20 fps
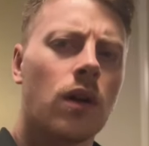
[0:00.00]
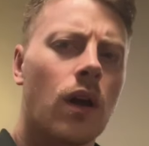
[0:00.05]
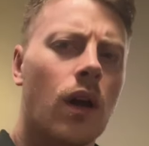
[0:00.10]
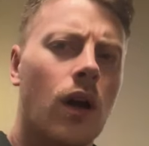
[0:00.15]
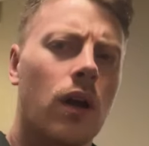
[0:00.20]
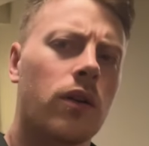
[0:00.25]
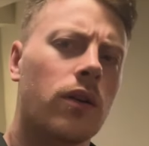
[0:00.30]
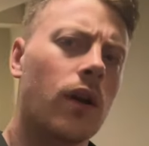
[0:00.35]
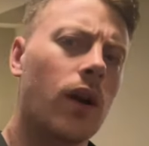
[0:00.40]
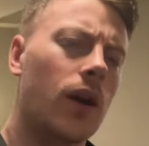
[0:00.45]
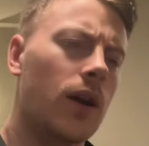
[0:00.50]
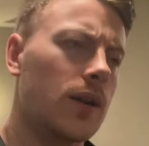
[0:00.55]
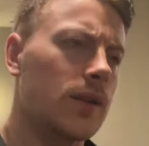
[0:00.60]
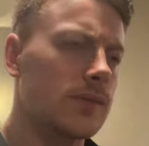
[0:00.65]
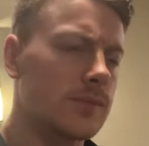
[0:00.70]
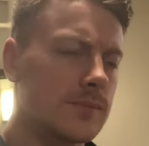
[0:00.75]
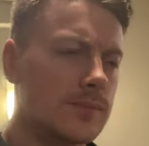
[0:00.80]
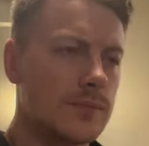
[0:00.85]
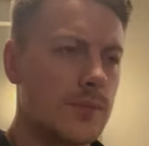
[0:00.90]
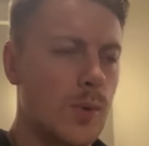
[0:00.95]
All right,
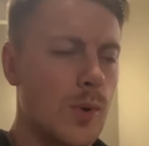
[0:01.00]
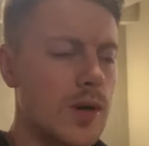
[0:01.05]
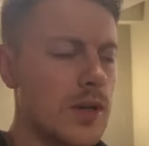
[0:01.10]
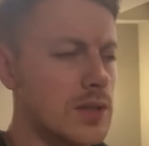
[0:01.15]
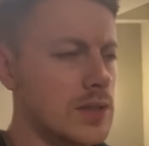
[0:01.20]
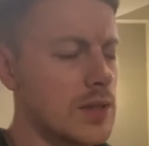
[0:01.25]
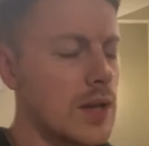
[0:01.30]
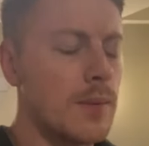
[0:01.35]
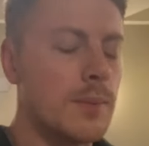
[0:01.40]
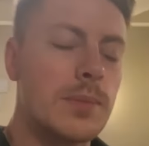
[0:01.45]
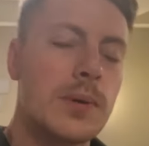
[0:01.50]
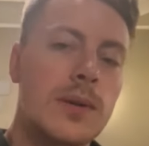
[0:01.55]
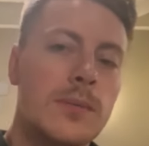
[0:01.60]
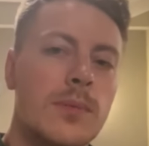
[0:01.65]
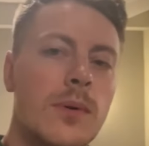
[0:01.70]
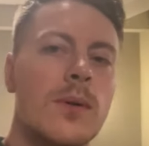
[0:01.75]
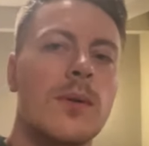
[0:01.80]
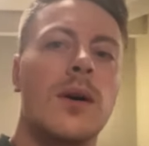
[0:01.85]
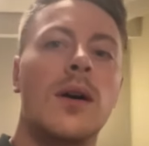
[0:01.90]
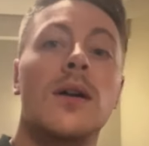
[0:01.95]
what is up
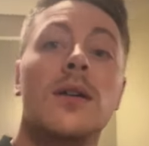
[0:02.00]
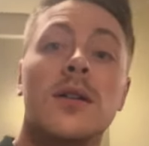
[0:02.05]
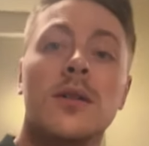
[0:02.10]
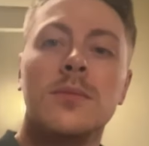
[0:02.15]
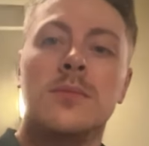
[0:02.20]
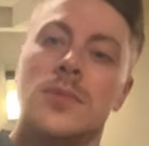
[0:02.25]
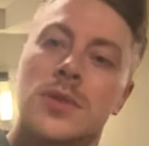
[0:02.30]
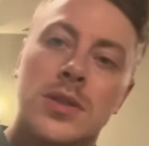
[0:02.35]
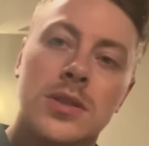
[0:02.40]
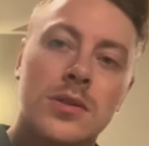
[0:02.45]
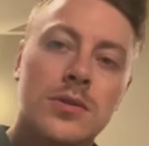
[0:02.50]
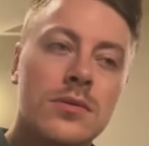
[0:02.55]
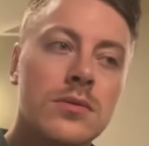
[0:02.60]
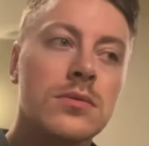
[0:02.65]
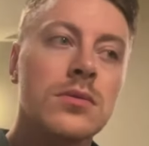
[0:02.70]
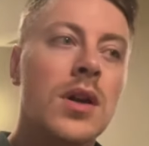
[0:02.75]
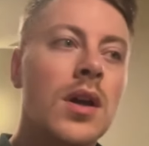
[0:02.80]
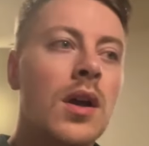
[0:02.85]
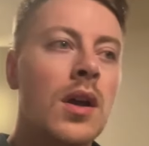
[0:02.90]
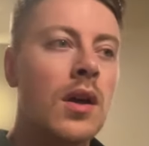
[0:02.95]
people? Welcome
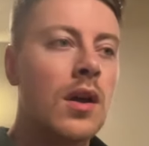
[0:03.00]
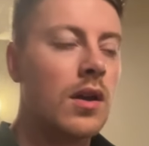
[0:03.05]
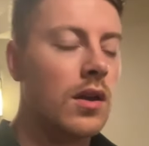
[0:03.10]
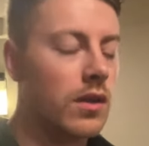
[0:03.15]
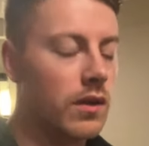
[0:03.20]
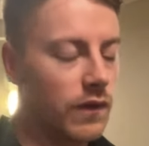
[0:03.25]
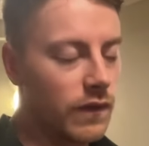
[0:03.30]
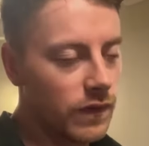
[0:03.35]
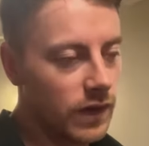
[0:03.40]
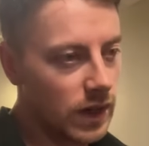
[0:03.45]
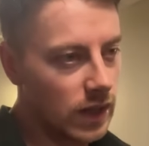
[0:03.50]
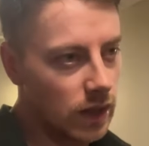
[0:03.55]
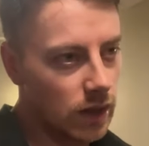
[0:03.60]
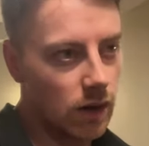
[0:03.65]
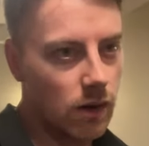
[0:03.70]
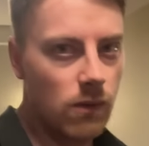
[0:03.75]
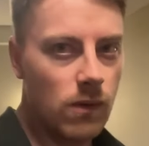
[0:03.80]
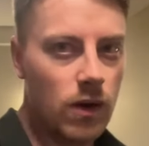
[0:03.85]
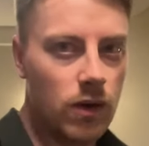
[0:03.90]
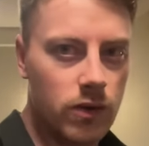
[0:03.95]
to the
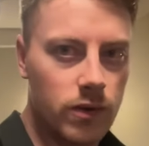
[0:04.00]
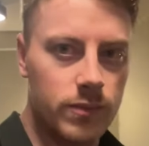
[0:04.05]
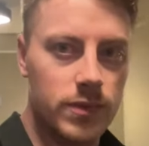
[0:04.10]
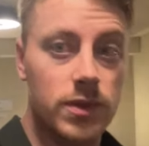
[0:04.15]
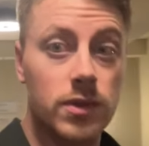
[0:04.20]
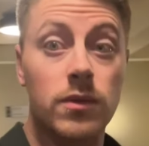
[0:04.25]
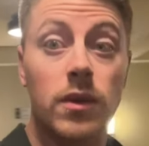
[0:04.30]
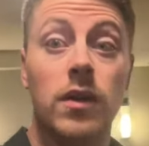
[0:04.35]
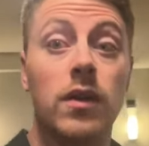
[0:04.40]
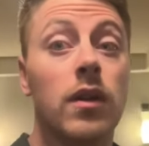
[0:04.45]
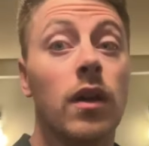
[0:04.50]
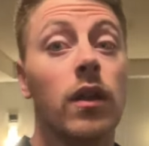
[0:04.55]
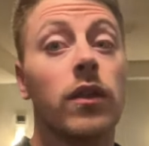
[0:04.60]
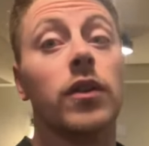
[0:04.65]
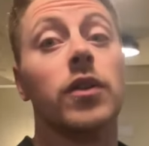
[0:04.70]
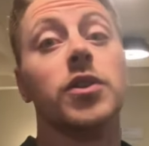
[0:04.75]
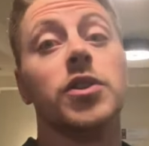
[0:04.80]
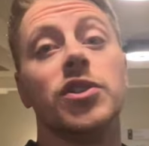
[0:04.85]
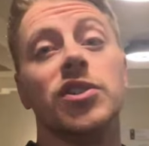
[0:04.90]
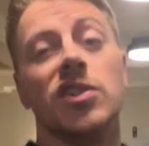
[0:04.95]
video. Welcome to
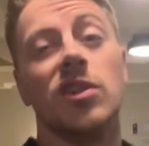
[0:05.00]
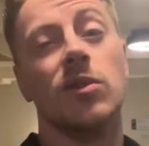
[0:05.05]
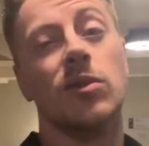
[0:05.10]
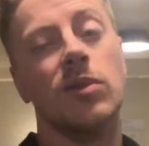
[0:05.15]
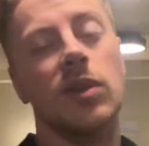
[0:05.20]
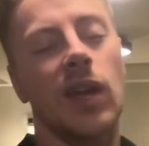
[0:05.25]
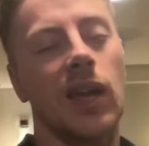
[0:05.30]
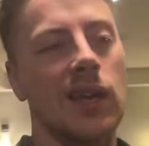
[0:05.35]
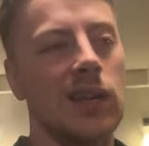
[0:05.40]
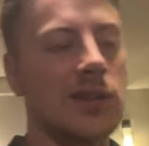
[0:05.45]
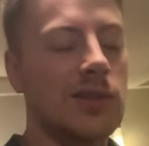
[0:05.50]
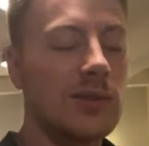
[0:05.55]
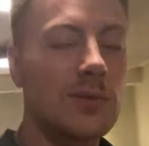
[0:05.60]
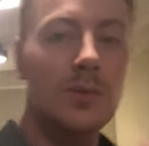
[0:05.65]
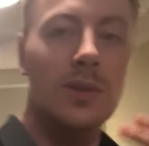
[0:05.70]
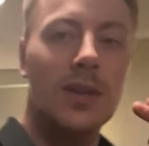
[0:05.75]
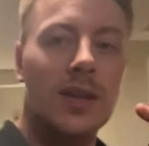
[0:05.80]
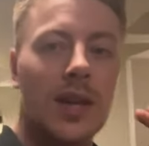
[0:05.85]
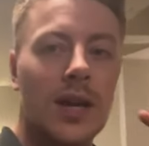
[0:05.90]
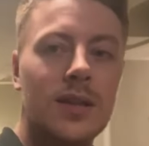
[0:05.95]
another show day. Two
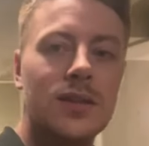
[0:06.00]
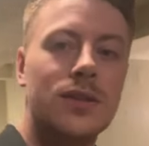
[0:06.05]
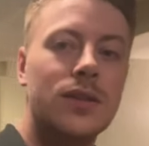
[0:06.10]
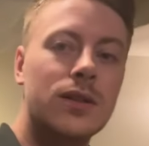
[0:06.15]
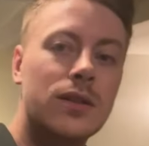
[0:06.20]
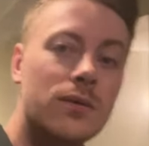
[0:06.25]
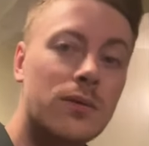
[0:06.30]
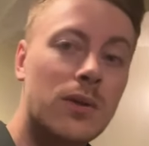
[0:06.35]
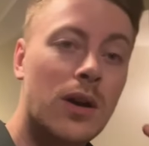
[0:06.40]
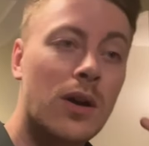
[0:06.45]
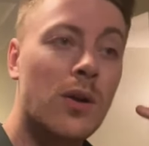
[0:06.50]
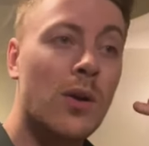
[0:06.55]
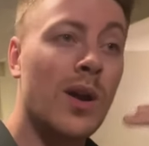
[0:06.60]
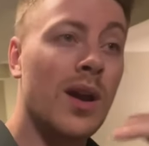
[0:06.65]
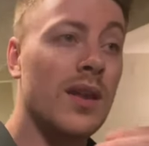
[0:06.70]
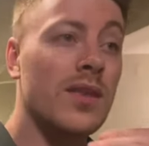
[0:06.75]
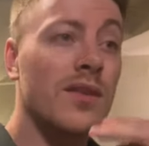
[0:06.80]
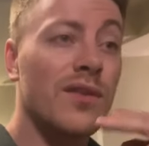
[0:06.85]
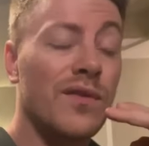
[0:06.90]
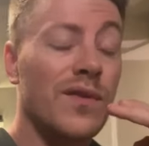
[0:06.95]
weekends in a row
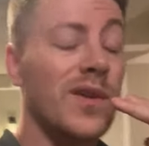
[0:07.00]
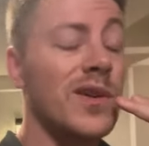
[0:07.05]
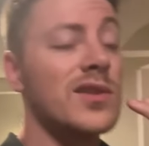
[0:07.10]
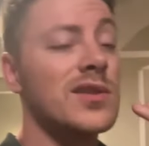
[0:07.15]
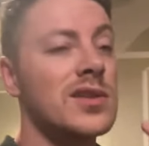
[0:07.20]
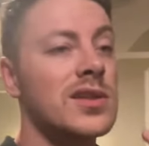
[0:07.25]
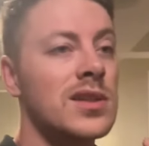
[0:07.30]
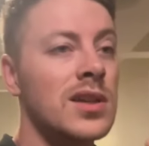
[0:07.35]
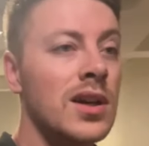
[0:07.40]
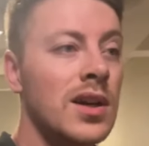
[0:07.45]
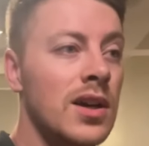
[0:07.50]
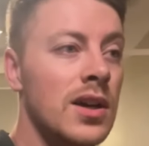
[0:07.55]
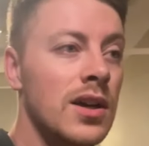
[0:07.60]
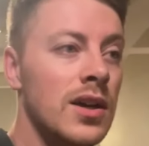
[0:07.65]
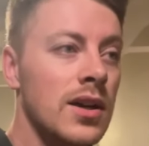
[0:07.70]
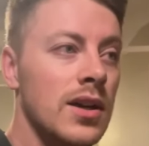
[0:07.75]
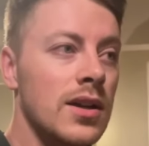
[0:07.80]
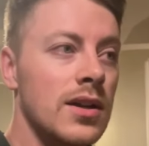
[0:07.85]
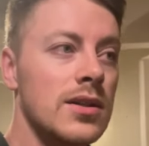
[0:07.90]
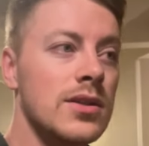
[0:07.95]
and the first
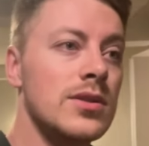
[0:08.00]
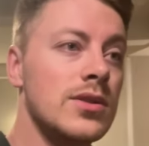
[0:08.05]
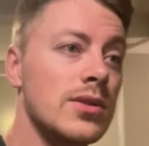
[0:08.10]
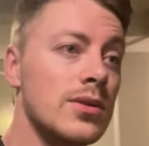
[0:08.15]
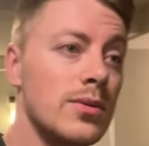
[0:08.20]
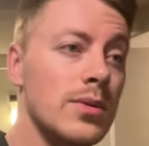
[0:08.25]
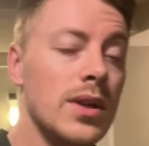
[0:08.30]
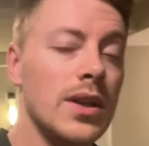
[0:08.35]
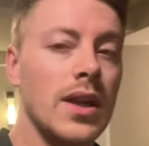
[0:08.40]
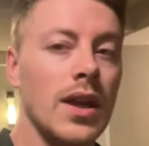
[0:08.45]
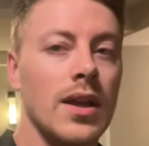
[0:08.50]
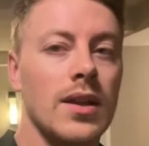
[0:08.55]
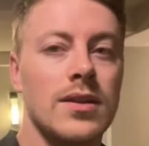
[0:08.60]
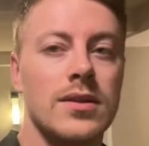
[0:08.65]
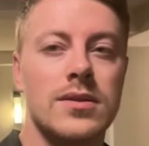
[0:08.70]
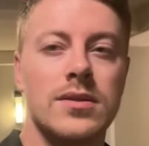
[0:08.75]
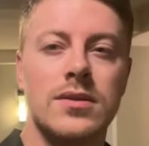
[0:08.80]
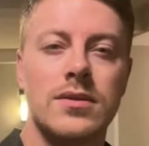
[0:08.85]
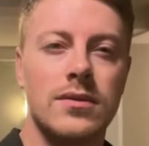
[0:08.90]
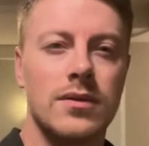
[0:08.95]
two
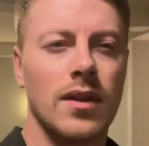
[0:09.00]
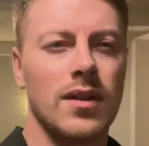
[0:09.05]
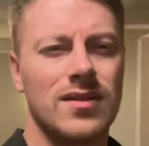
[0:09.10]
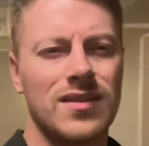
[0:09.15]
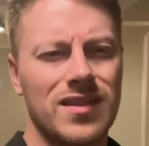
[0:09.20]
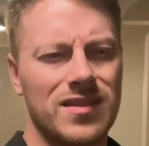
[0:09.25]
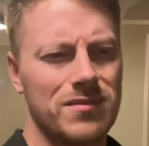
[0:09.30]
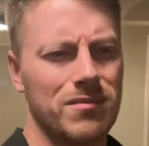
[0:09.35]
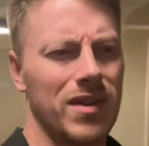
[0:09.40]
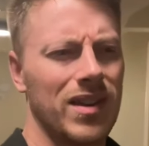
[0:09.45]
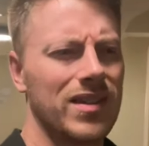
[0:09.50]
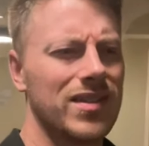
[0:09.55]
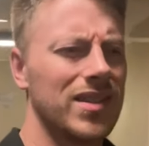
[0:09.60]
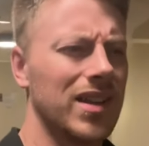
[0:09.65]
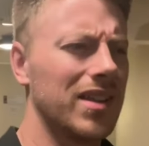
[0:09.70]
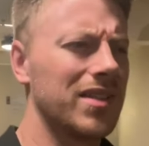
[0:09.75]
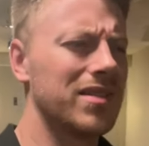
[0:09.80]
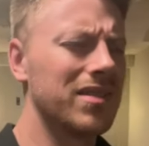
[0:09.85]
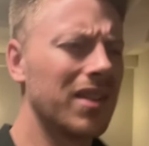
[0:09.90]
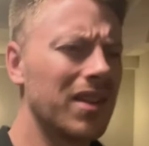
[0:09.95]
weekends. That doesn't make
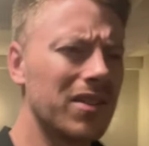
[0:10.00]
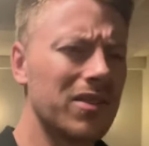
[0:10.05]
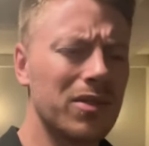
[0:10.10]
sense.